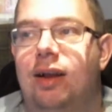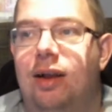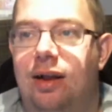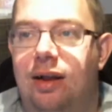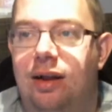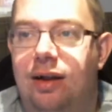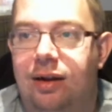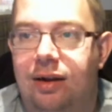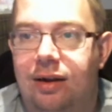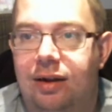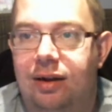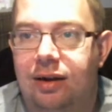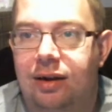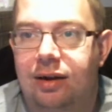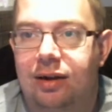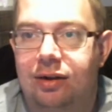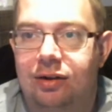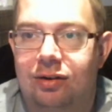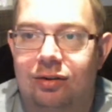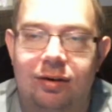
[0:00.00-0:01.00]

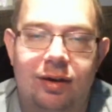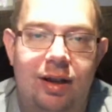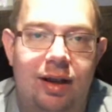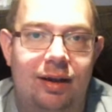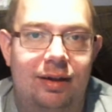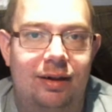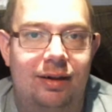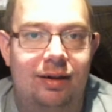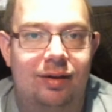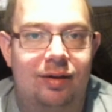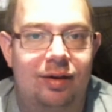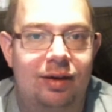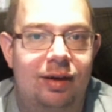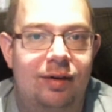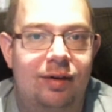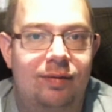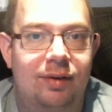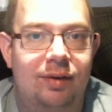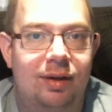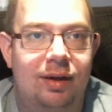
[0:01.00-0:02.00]
So yeah, the
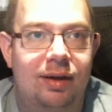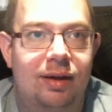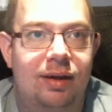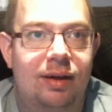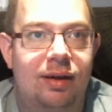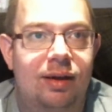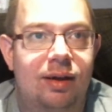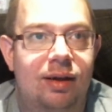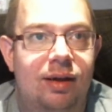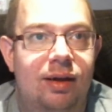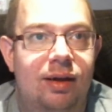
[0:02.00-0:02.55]
evening,